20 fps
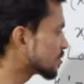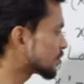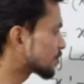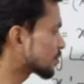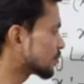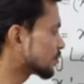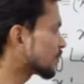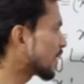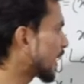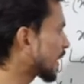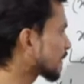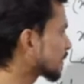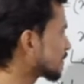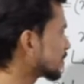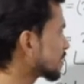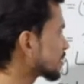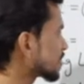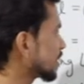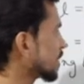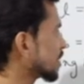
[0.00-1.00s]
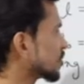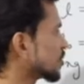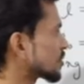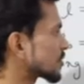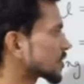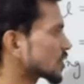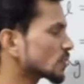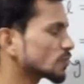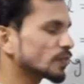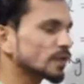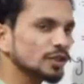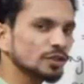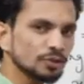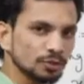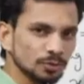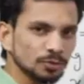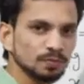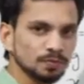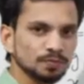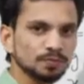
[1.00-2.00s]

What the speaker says: two factors in equation number 2.